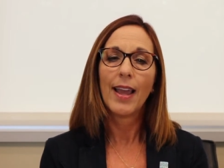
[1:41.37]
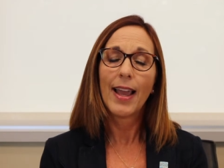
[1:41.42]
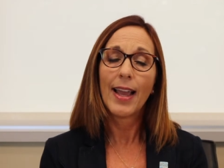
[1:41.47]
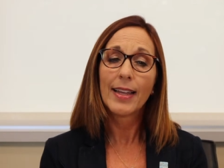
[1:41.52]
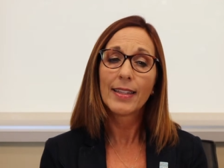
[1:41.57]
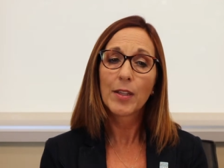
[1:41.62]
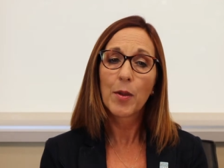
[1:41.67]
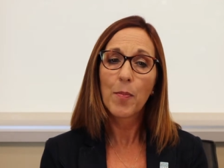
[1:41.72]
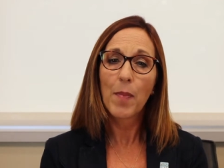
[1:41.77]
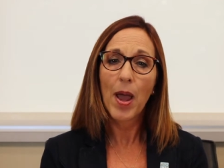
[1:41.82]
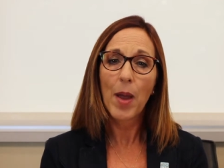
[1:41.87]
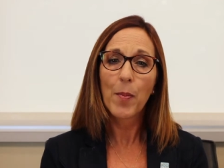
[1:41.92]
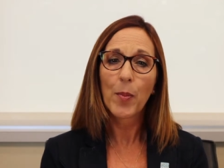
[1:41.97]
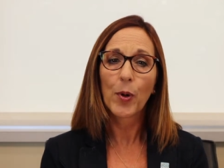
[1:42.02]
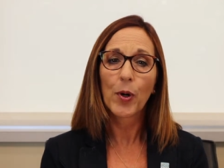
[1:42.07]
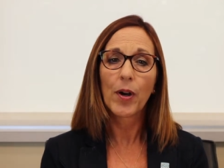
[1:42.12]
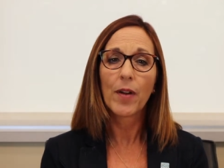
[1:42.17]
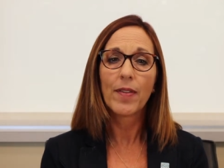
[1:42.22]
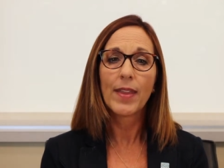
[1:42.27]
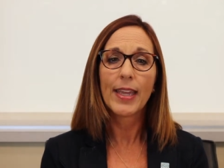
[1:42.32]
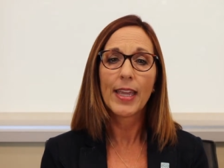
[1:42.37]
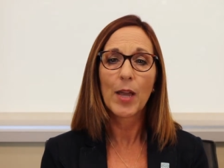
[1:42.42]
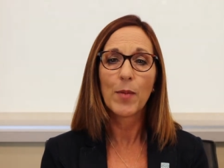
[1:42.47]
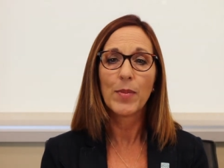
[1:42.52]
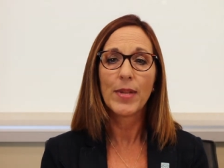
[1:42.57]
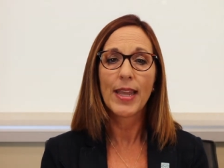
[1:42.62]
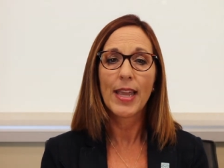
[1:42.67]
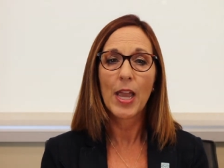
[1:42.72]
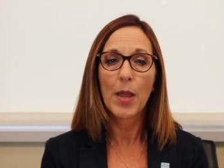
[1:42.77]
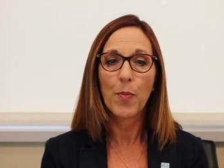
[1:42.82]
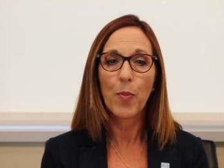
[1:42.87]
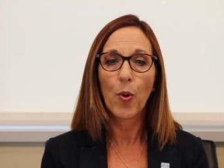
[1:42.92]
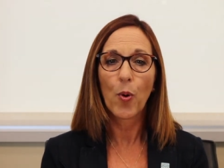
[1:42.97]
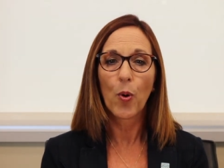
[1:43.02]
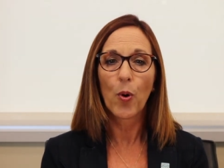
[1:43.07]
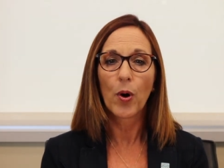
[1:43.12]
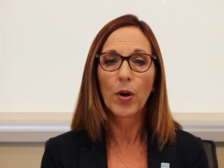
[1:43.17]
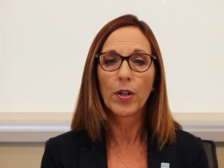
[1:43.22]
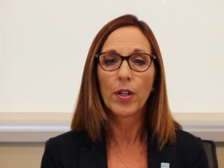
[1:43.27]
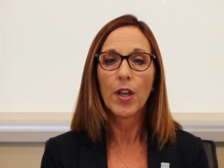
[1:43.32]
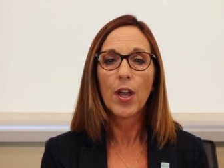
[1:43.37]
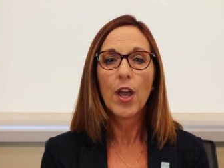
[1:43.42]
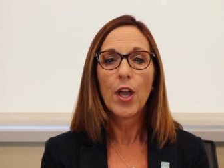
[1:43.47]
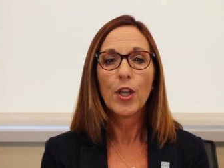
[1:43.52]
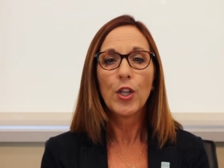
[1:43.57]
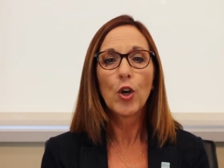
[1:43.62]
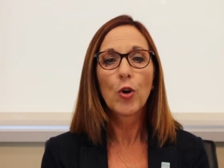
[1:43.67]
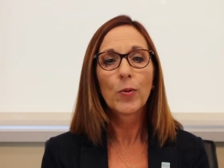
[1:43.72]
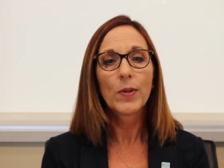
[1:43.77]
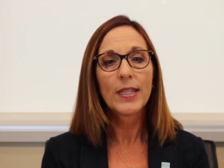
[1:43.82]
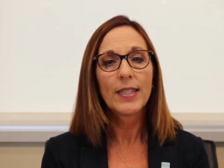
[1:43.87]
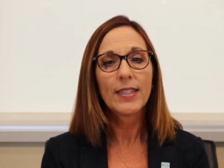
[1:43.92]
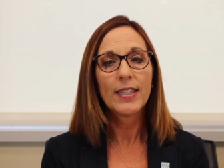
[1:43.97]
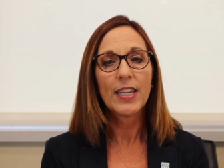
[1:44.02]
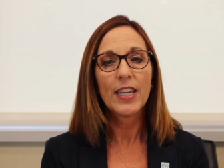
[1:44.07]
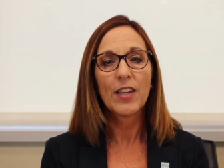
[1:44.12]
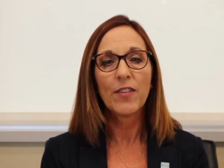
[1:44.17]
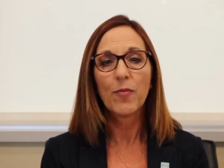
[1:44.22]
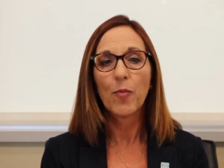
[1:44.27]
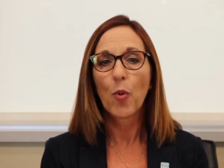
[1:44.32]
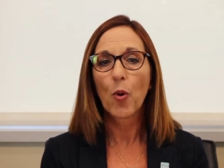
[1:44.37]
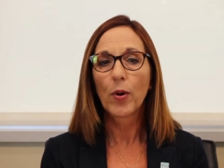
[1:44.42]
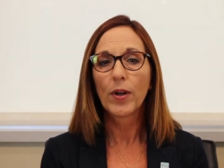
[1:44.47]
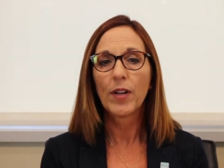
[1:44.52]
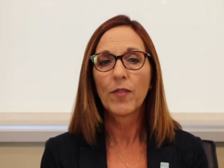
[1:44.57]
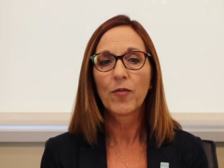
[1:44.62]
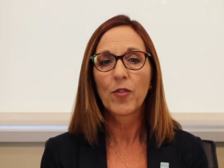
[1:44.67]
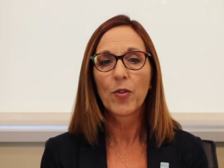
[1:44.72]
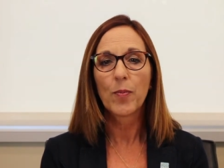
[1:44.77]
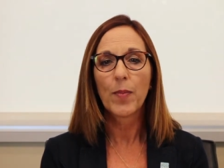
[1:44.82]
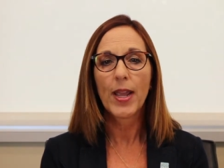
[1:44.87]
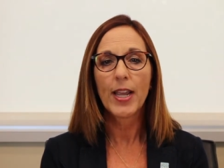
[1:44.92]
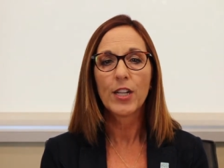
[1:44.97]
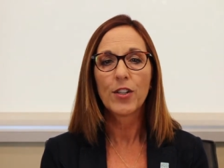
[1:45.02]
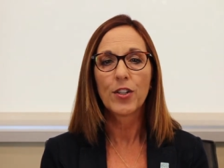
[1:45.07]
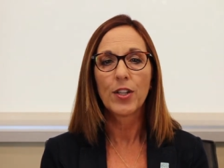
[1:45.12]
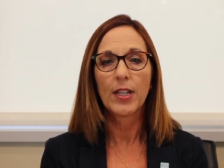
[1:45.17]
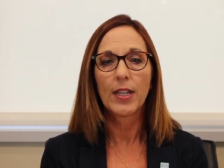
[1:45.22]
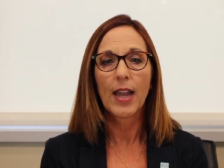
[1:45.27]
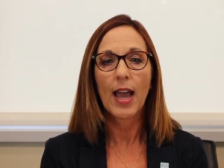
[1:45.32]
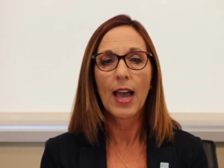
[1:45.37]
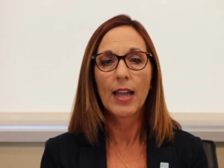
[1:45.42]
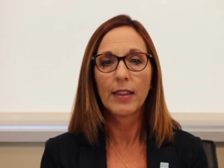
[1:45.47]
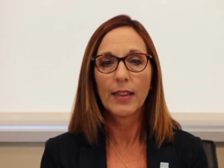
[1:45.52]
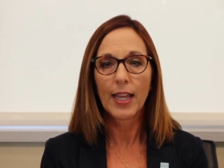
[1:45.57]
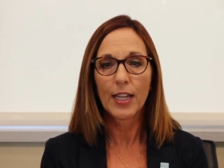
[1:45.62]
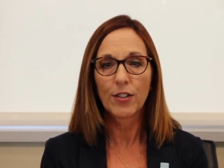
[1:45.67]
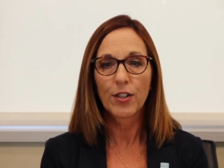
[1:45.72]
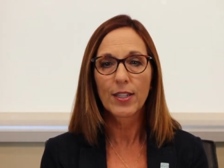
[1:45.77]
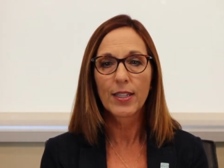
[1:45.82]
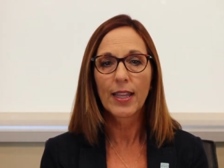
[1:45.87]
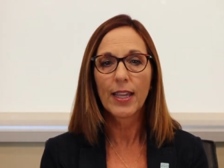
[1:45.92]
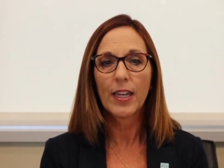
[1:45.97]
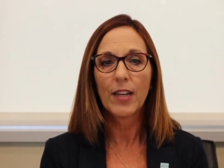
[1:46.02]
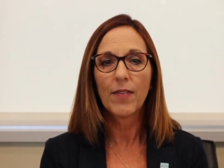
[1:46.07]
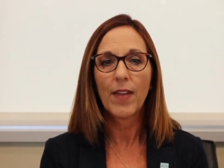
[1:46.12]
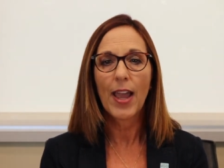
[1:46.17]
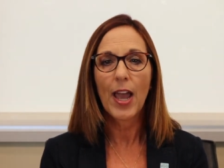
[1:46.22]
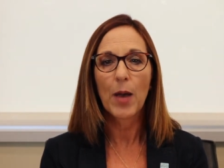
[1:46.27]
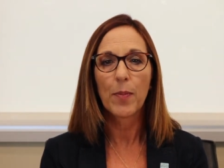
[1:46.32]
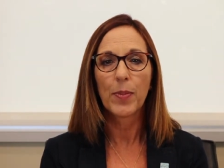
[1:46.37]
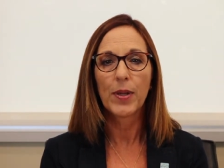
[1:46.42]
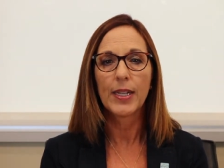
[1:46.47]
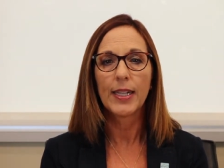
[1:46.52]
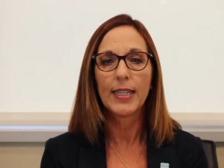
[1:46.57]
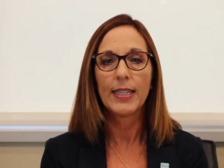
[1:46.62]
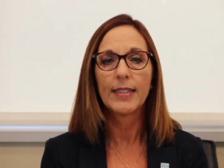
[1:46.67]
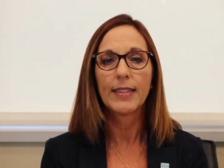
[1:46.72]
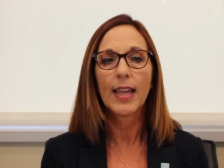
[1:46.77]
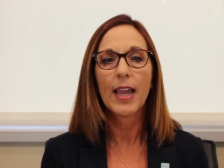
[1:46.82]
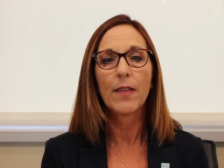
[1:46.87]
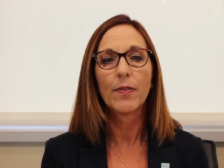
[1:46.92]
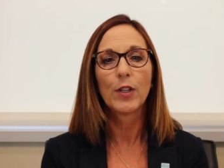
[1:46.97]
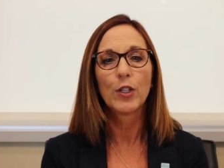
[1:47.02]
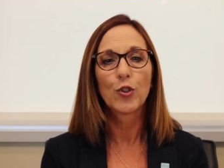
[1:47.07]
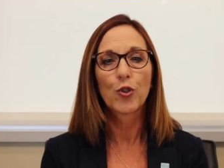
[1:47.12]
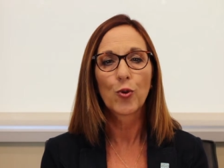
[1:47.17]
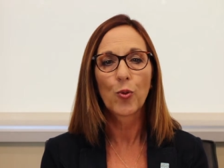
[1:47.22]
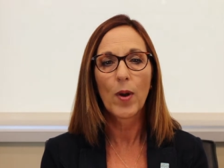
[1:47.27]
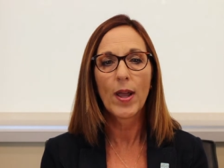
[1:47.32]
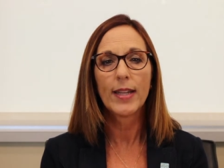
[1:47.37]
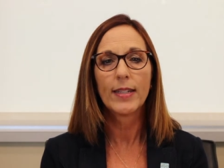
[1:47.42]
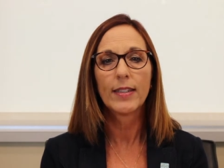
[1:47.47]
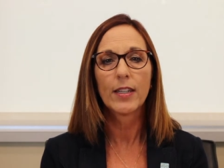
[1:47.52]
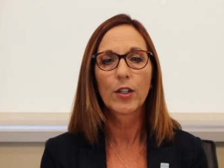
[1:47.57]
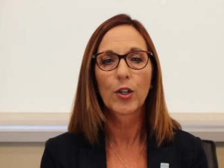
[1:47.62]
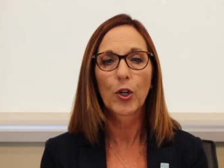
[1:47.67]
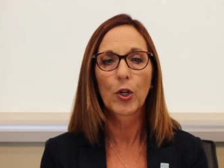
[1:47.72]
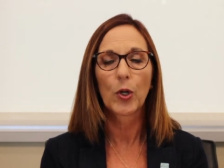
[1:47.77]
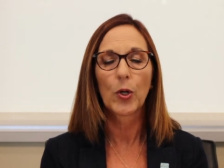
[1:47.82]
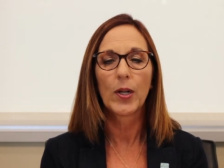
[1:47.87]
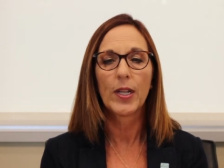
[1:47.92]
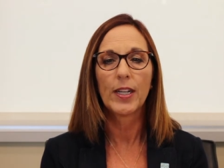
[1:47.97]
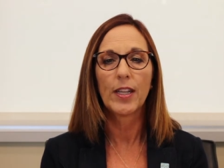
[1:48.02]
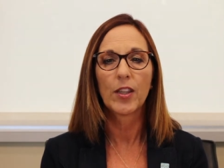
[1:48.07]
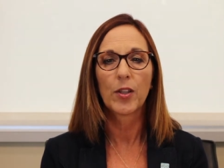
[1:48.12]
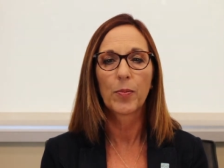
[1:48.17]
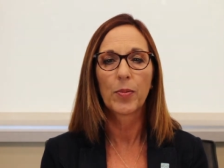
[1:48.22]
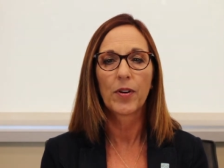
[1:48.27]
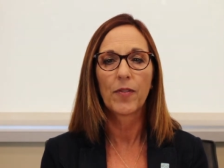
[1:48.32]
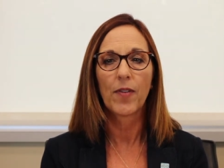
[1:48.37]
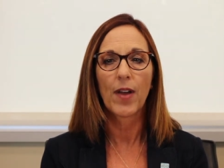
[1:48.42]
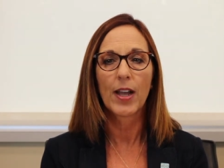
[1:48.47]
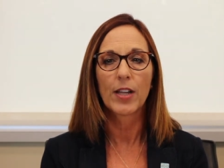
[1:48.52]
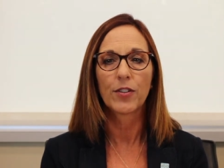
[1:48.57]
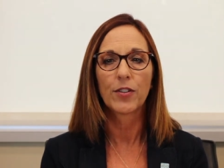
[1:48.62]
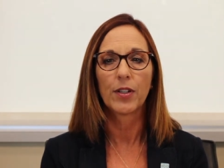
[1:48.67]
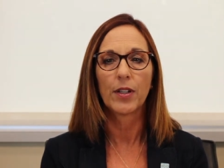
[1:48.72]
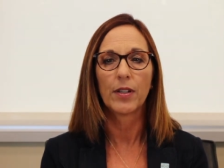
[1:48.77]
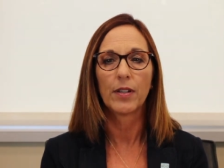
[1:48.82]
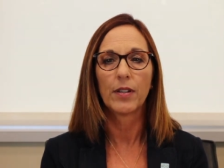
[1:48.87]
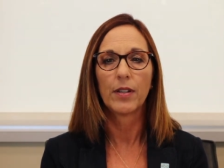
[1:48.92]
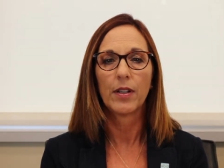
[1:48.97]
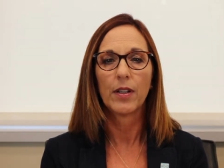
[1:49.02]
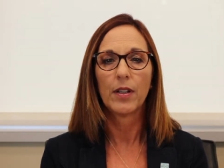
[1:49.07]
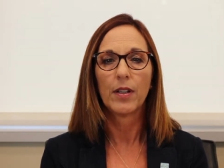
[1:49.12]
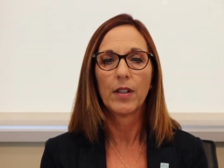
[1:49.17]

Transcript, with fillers: As a member of the MDA board, you'll receive more information on legislative happenings and the trends occurring in the profession.